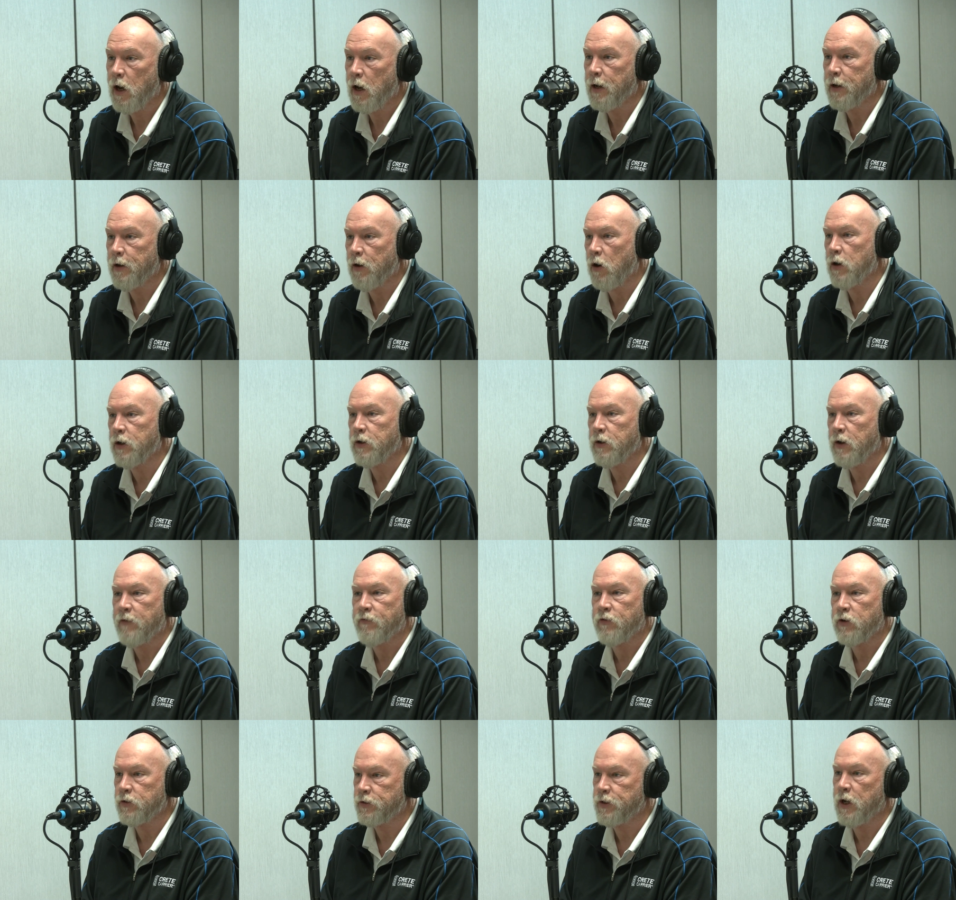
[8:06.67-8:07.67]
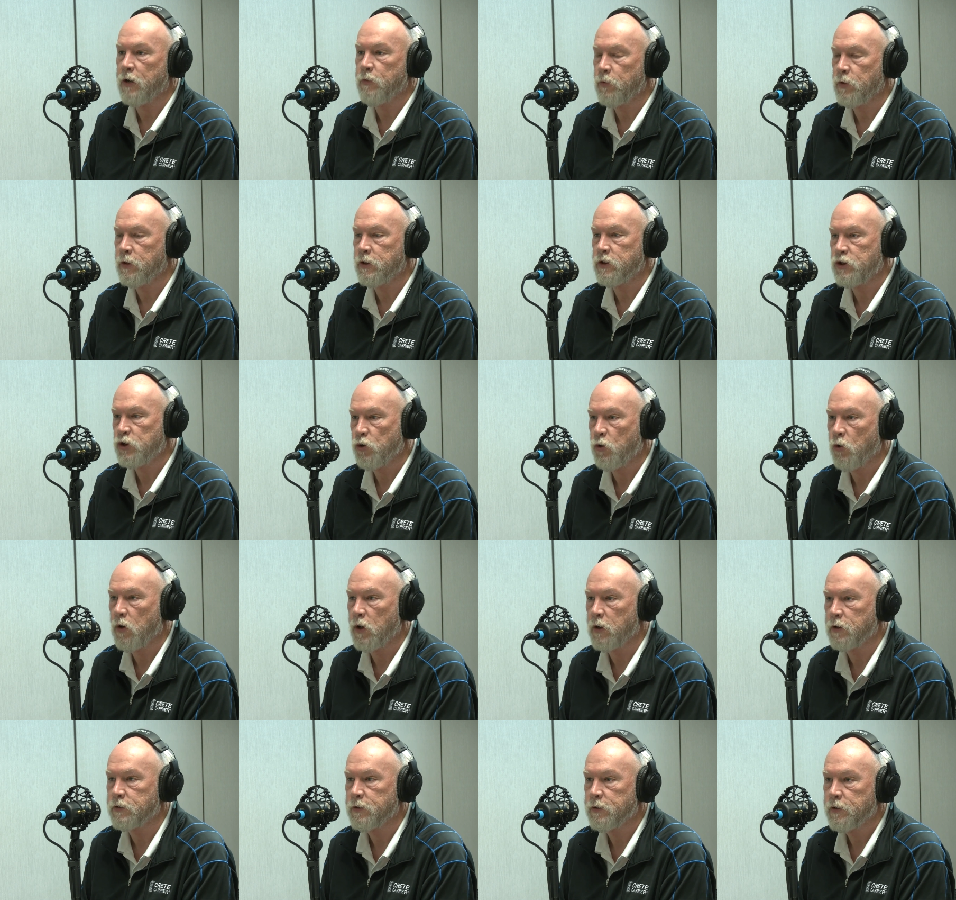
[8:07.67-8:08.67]
Are you ever done with the
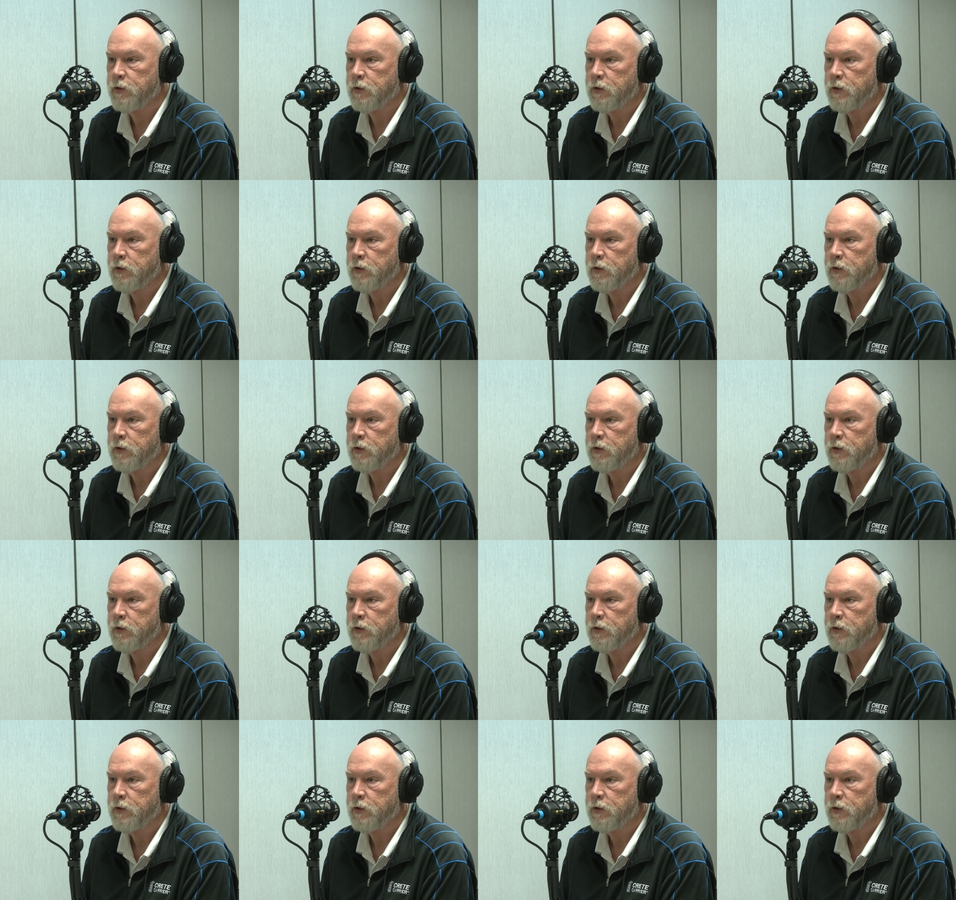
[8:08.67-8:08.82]
chores?